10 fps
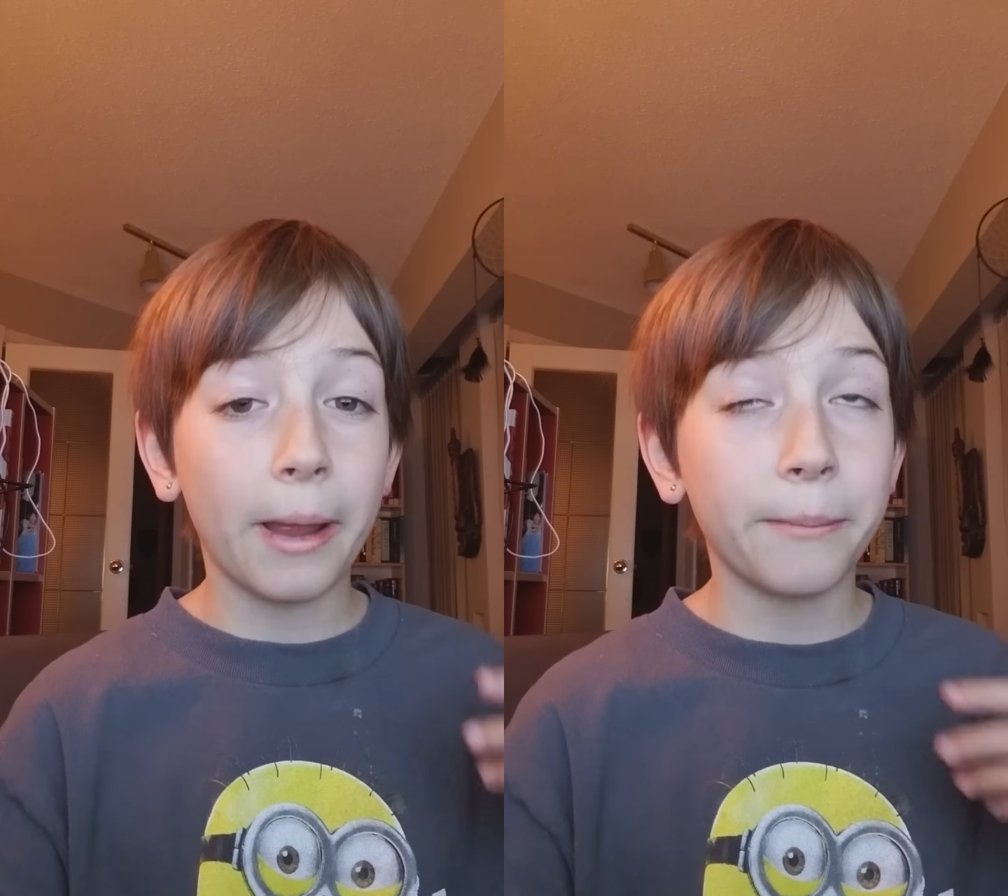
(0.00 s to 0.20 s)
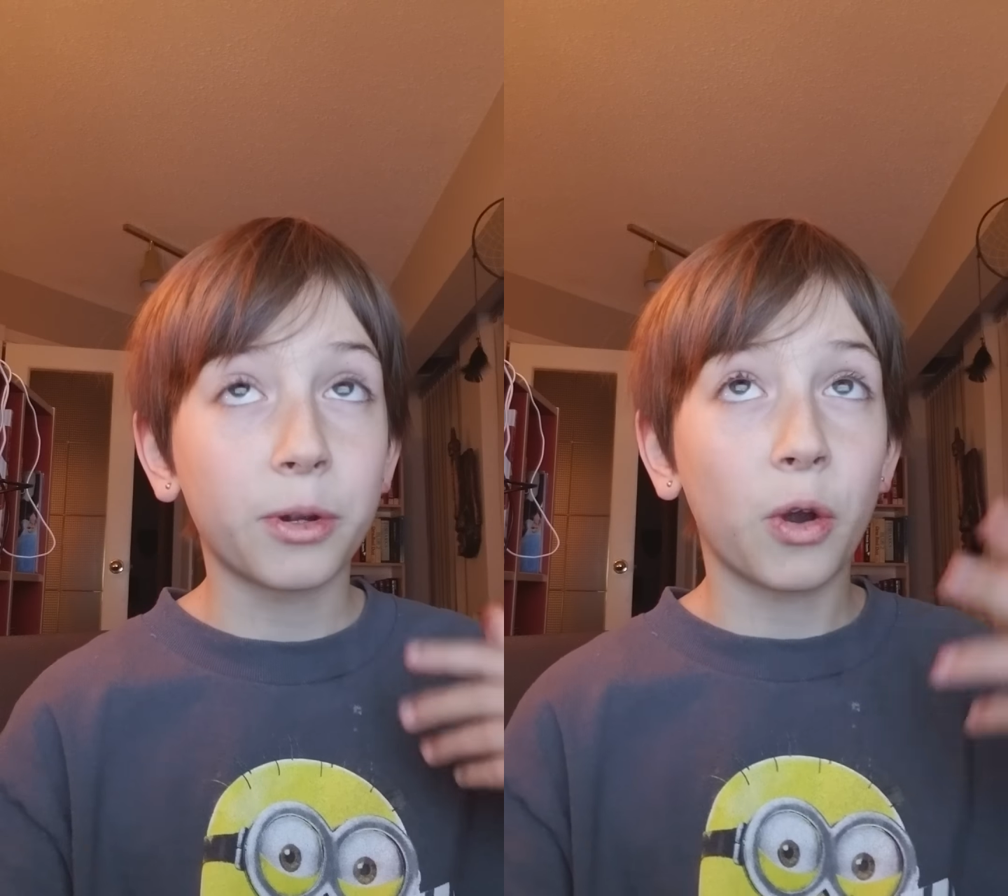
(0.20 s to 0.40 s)

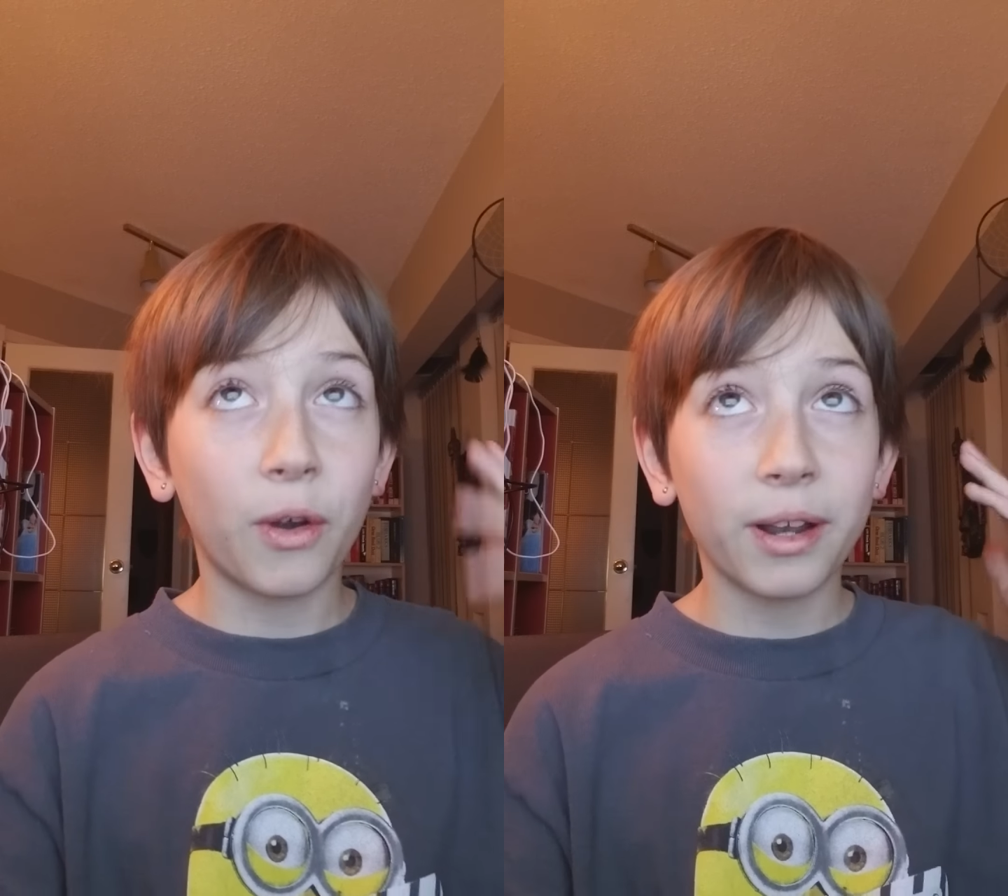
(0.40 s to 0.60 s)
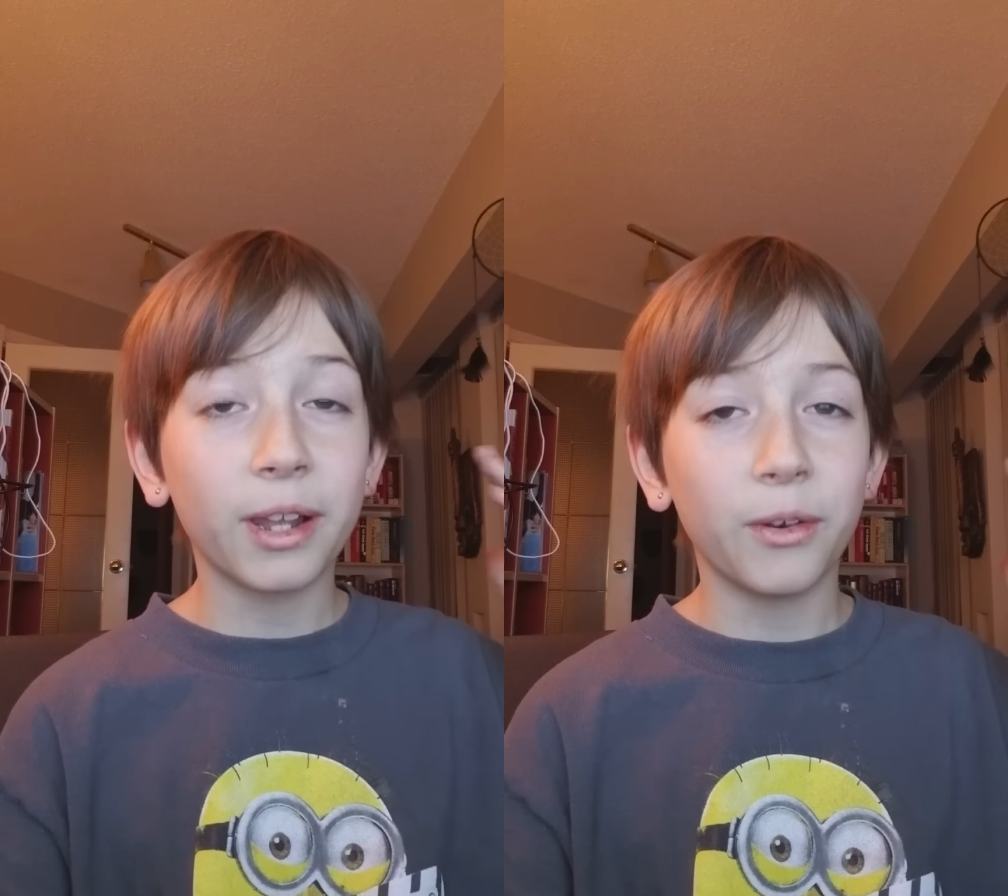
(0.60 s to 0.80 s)
am
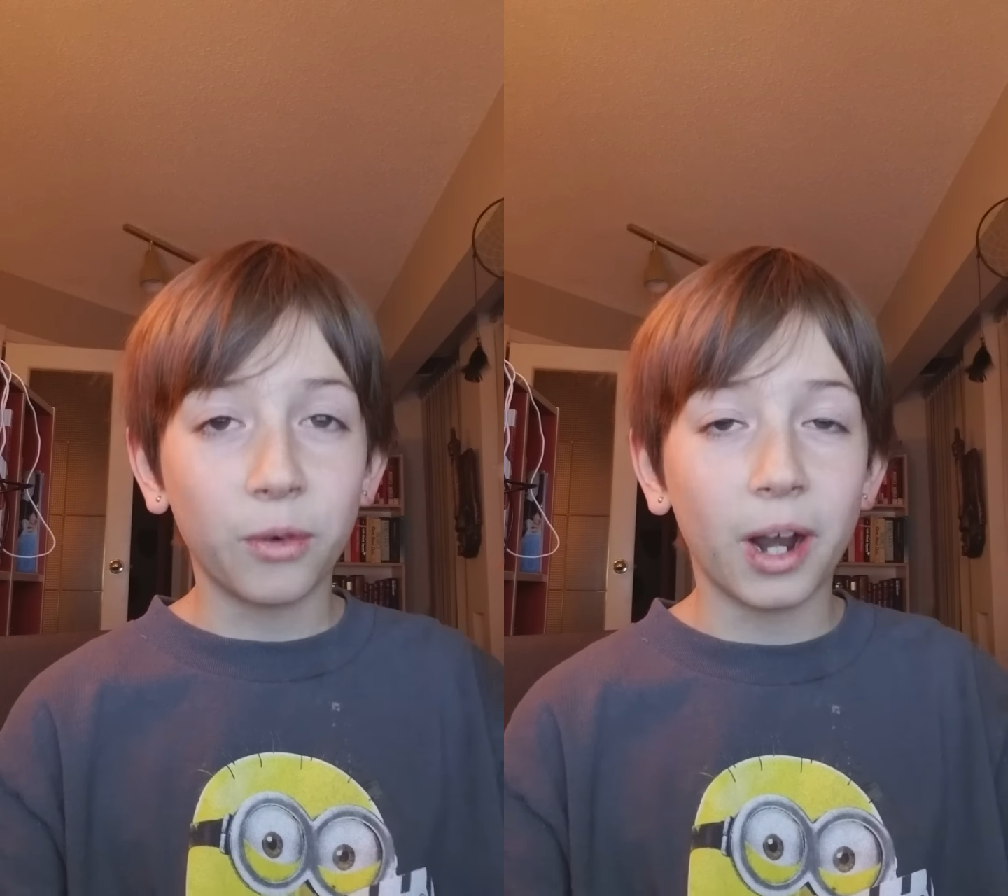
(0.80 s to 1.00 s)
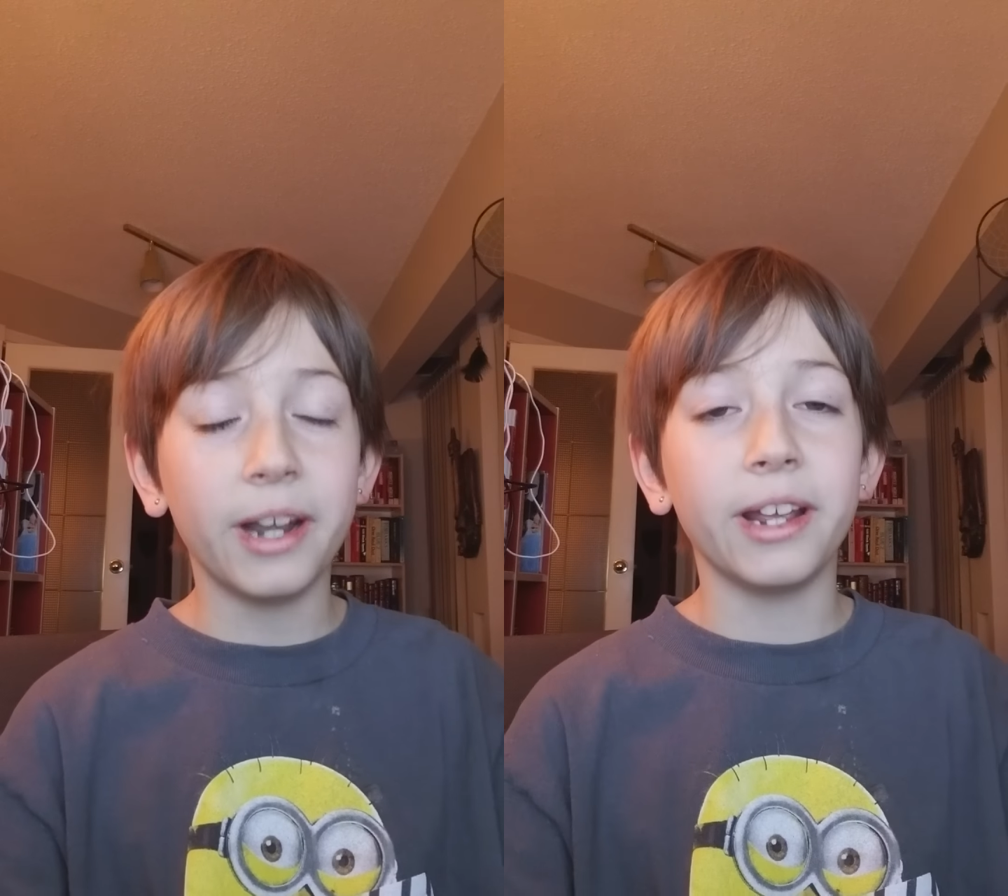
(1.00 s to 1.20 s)
currently
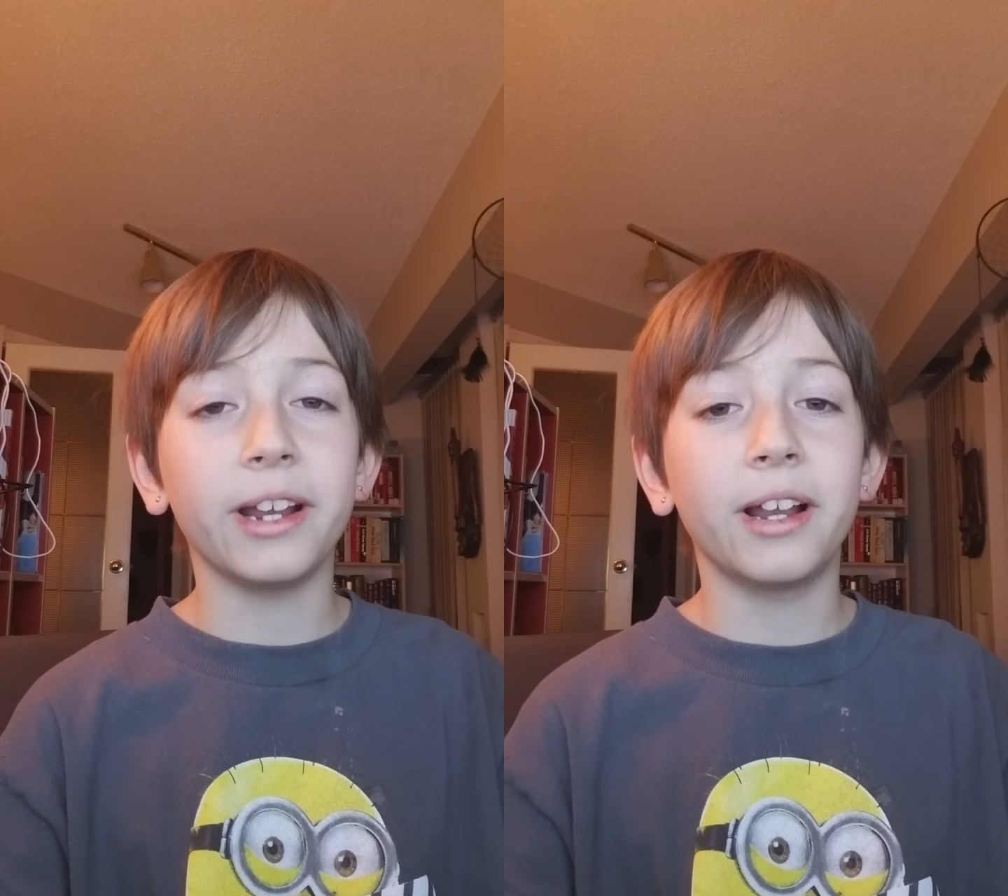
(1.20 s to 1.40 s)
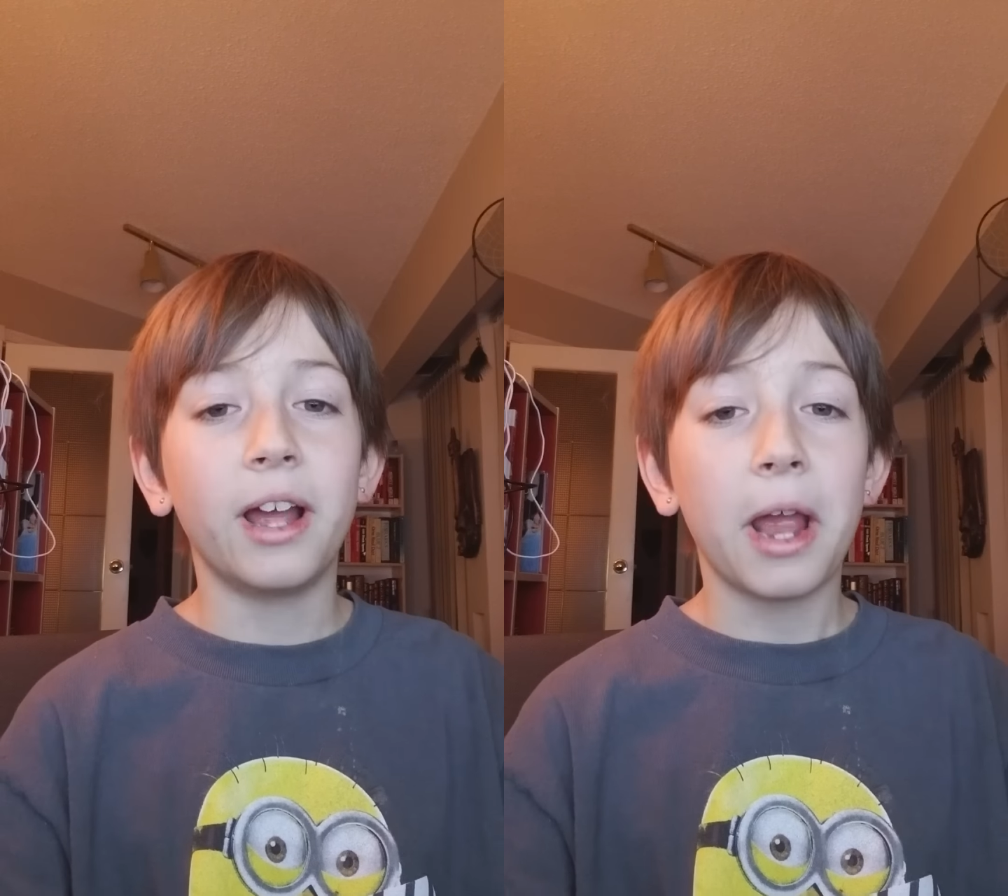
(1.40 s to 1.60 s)

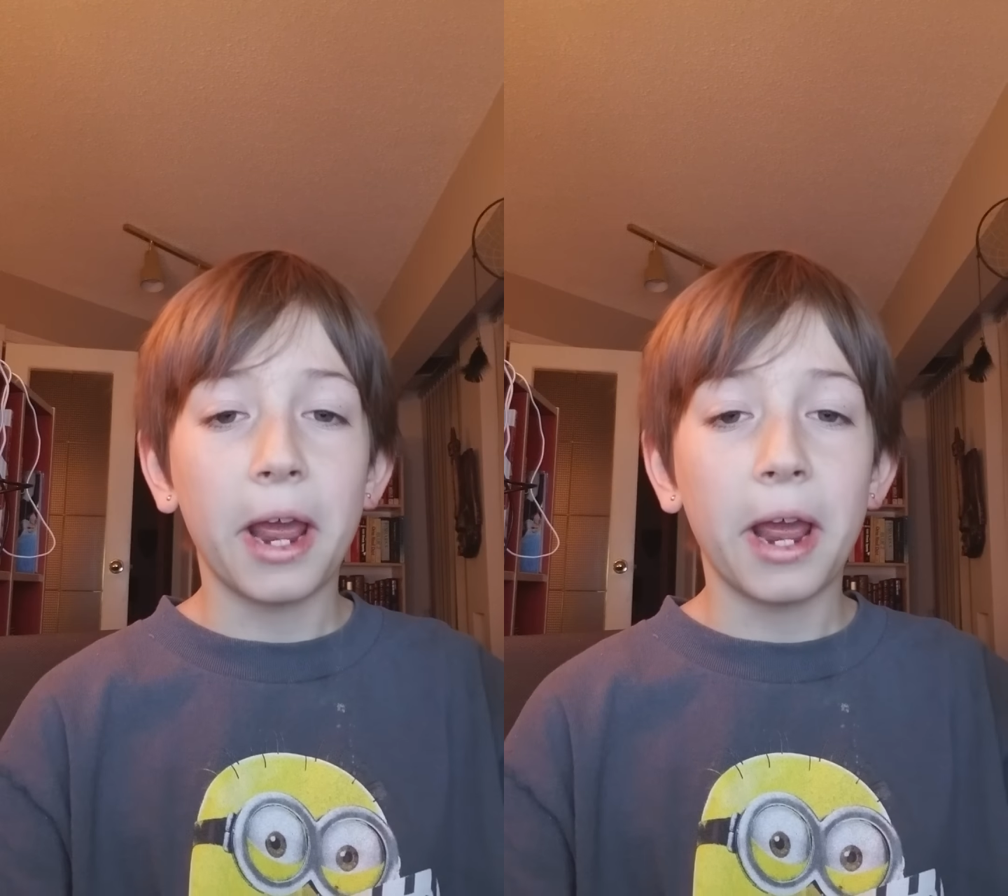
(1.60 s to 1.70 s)
writing